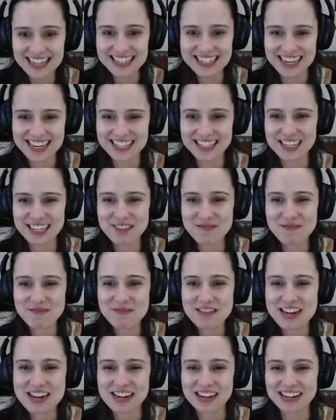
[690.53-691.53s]
Just
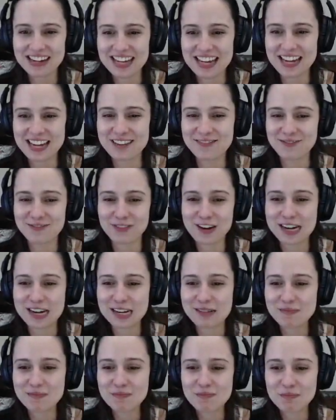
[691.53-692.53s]
Amir getting
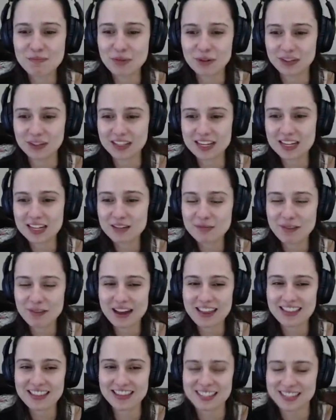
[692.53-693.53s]
freaking bullied
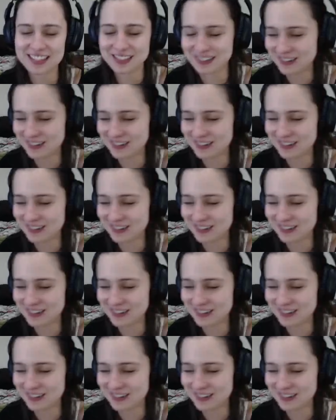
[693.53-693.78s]
by this